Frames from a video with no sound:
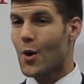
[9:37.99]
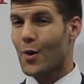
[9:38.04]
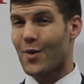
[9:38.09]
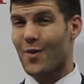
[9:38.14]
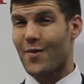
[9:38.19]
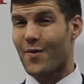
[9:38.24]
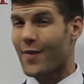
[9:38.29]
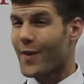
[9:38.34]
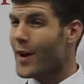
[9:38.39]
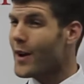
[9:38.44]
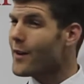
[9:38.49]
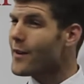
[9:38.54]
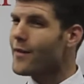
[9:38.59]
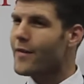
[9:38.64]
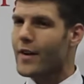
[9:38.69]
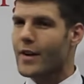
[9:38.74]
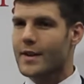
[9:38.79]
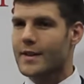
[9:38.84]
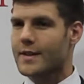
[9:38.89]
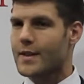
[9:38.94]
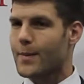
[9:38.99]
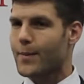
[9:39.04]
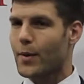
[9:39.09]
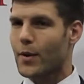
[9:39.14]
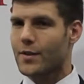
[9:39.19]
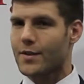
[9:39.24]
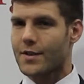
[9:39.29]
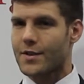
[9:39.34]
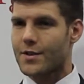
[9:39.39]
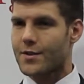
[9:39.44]
It's very, very
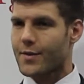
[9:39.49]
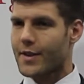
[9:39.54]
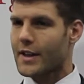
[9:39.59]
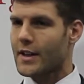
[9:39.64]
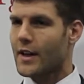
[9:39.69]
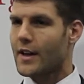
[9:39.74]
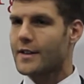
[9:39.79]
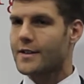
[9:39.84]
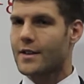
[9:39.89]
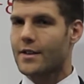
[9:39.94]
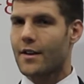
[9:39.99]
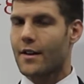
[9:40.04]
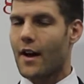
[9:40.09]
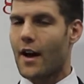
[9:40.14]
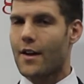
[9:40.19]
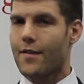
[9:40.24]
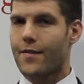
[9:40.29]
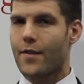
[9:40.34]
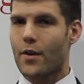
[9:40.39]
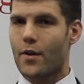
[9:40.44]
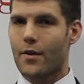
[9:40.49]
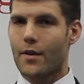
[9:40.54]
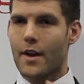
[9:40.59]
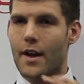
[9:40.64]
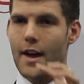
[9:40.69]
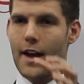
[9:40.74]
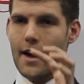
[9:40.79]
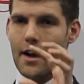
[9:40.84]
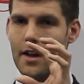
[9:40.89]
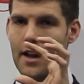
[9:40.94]
simple, just straight lines on an iPhone
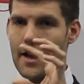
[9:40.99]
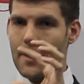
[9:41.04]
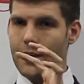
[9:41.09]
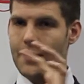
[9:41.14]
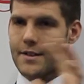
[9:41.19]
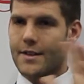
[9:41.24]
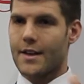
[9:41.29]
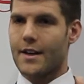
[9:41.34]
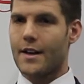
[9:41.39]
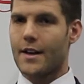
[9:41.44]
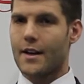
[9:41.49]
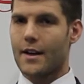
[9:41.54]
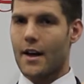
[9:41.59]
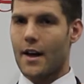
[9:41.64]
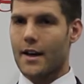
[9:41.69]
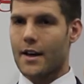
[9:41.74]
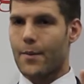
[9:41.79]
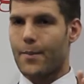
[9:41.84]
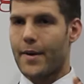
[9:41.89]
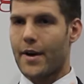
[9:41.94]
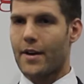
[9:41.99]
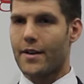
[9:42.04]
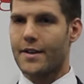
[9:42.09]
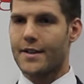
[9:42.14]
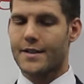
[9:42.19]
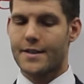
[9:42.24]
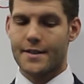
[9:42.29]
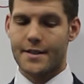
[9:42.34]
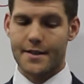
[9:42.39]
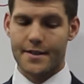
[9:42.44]
and allowing to uh, compare
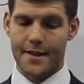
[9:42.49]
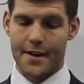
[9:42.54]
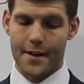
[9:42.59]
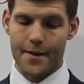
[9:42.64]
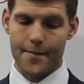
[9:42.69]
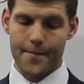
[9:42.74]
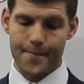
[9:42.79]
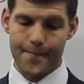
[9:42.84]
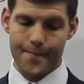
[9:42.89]
distances there.